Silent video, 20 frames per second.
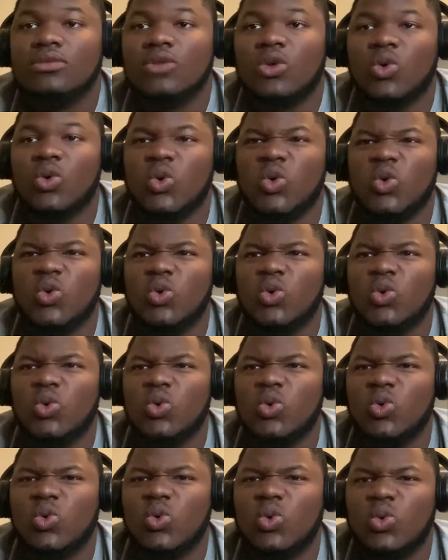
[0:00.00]

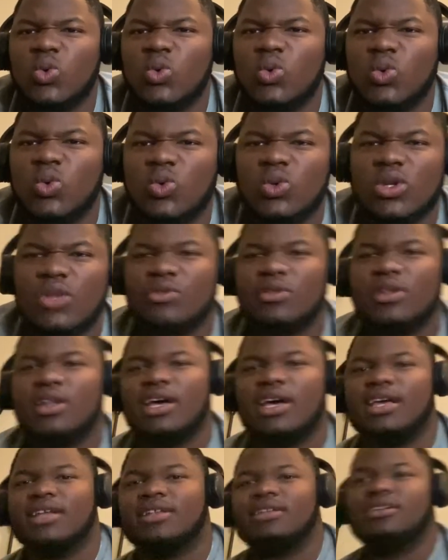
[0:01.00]
Ooh, that's a
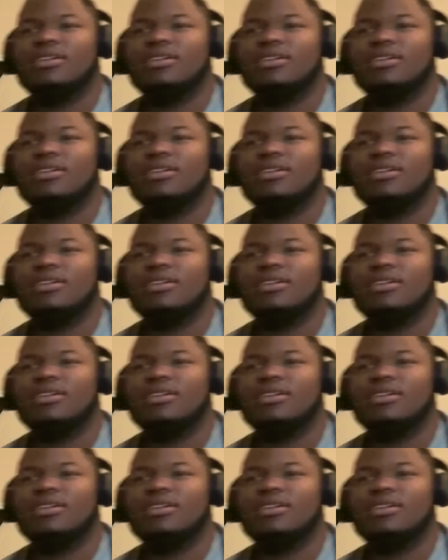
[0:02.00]
dot.